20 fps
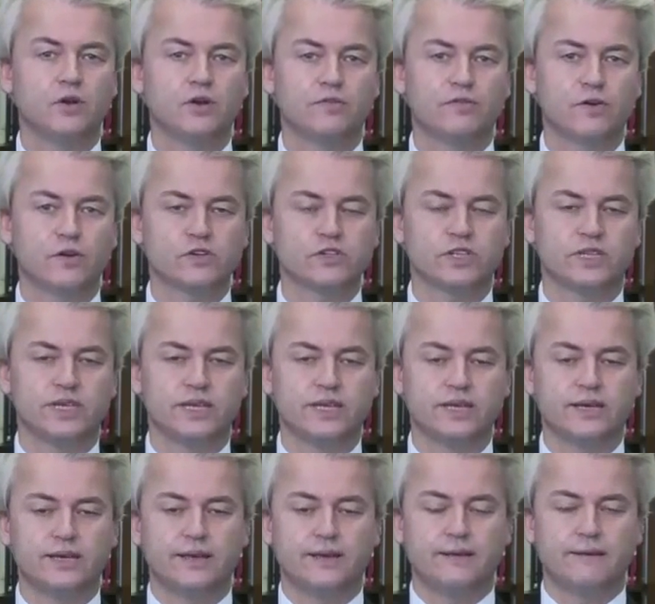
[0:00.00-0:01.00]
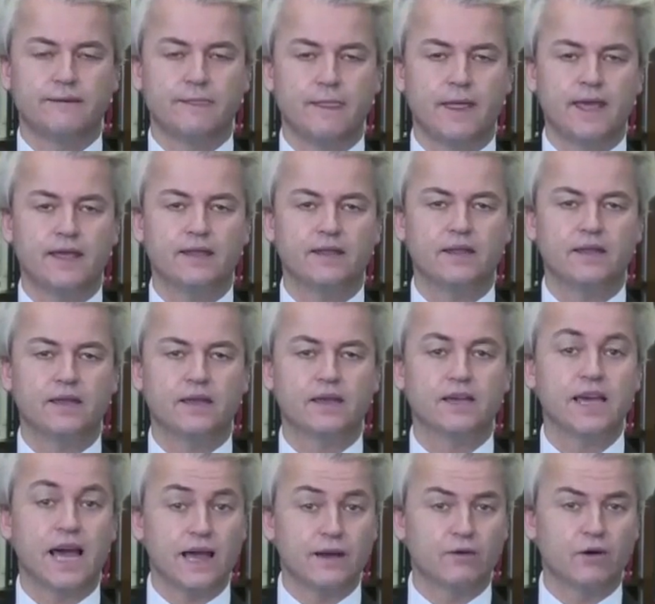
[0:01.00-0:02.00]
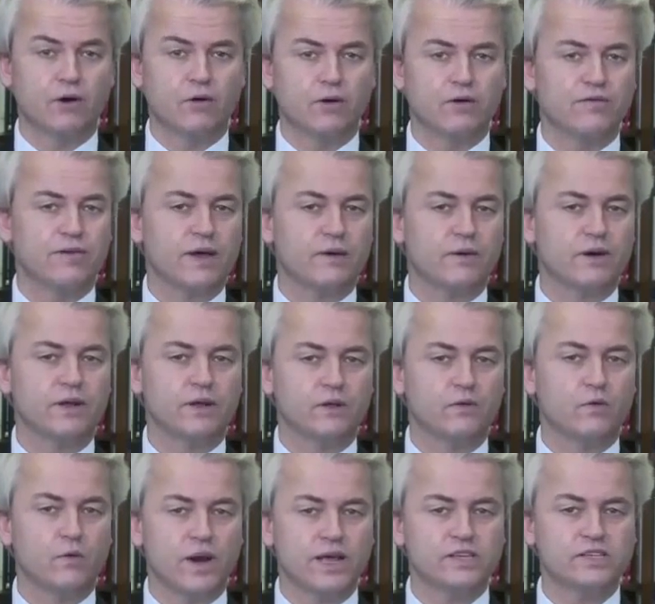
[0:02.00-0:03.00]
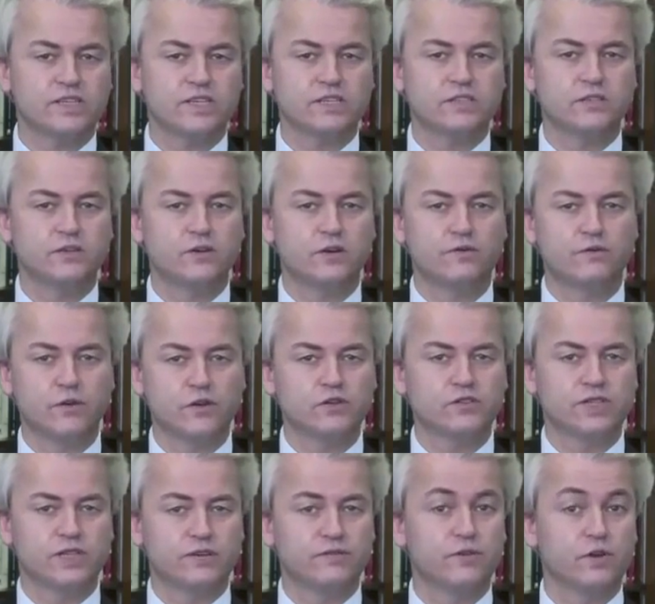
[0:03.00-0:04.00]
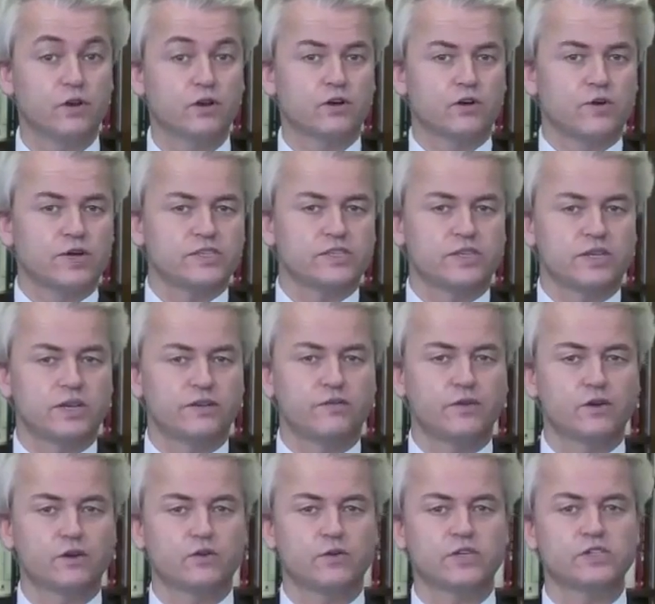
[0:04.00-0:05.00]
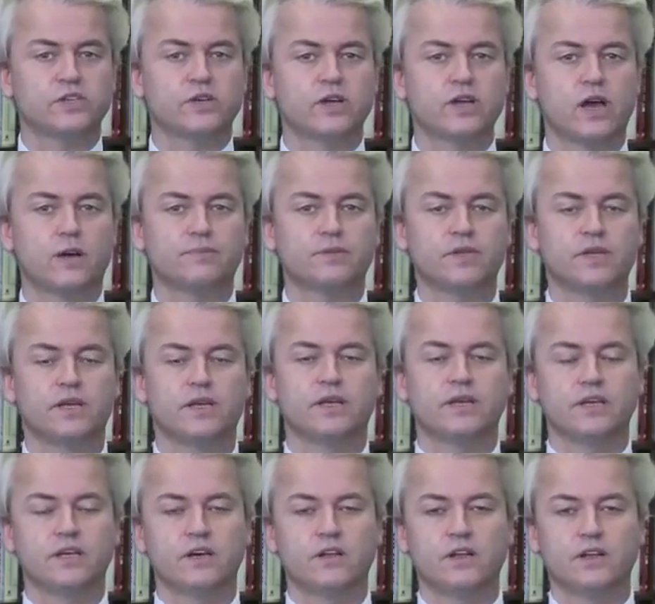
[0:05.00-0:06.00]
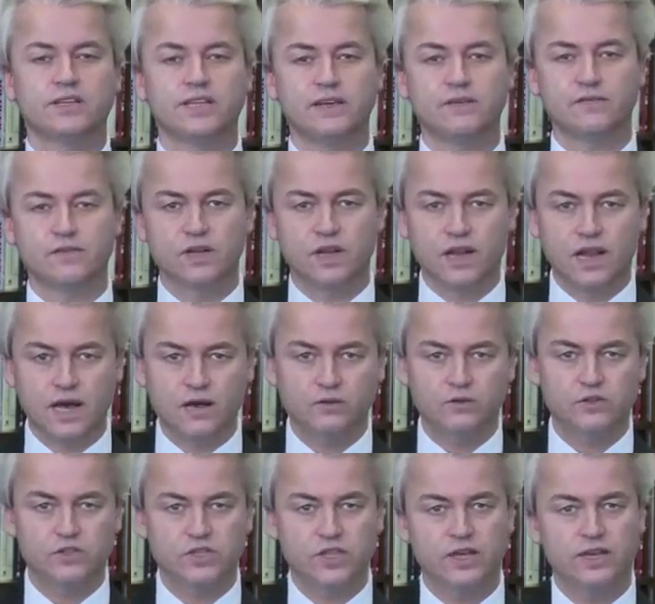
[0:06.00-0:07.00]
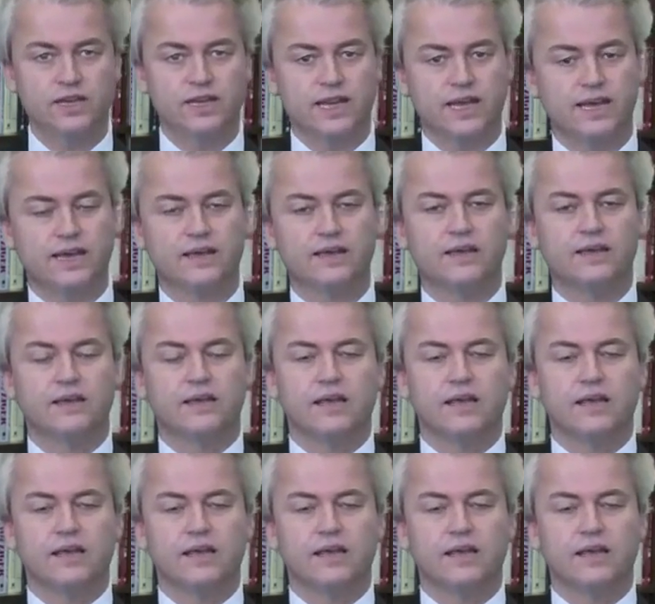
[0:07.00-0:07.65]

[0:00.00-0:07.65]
University in Cairo, a very racist university. If you're Christian, if you're Christian Copt, you're not even allowed to study there.